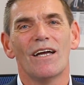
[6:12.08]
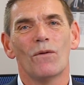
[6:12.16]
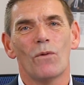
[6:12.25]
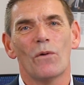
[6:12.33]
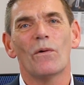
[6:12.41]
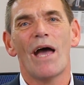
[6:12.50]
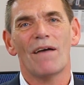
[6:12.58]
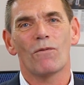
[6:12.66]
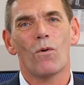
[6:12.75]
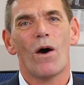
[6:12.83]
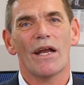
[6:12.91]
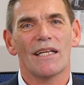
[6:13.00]
where we'll have
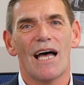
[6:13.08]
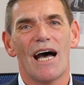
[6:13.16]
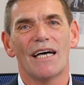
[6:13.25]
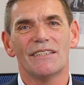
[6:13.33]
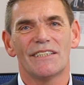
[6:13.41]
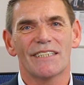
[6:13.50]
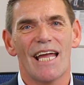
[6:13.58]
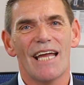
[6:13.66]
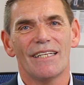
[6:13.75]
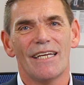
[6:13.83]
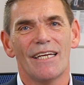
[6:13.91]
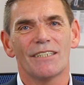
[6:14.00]
quite a large
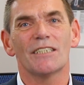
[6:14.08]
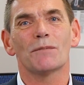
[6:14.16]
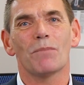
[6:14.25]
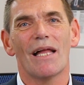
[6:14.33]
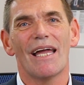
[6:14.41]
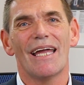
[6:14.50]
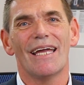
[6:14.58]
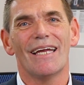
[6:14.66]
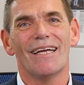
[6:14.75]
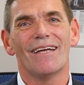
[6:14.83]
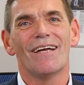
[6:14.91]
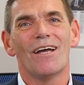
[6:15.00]
stand there
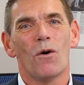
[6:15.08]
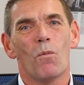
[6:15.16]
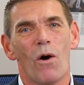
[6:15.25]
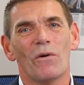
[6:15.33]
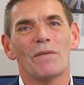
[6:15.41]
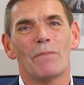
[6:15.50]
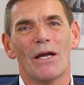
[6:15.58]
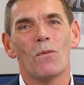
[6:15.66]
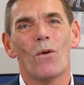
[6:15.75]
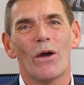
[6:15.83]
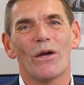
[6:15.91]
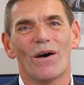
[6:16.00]
displaying what we've been
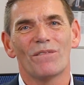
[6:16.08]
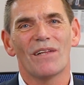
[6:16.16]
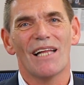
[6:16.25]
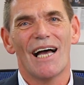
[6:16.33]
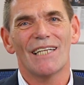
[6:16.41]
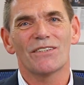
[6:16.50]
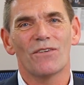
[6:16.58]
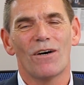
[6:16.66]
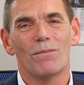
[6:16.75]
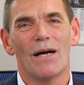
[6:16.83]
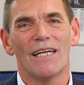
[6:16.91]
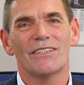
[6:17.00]
working on for the last
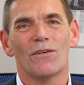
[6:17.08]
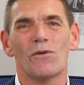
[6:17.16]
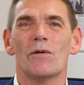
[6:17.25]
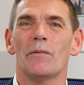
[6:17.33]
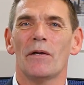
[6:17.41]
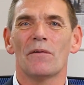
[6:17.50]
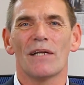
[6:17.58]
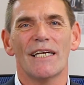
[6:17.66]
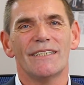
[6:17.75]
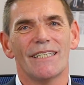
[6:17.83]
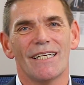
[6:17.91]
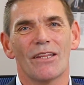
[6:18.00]
12 months. So we'll be
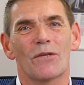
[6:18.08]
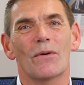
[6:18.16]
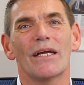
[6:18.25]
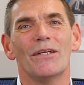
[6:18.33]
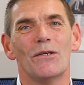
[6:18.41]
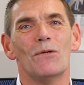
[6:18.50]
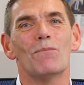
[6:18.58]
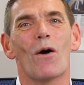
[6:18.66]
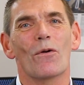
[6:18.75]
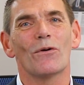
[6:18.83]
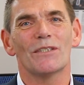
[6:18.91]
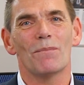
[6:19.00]
releasing 3 new
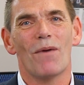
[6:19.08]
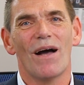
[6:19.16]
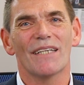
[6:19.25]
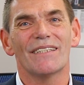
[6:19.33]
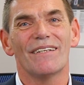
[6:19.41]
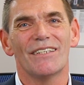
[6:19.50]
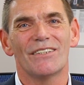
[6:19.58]
models of bikes at the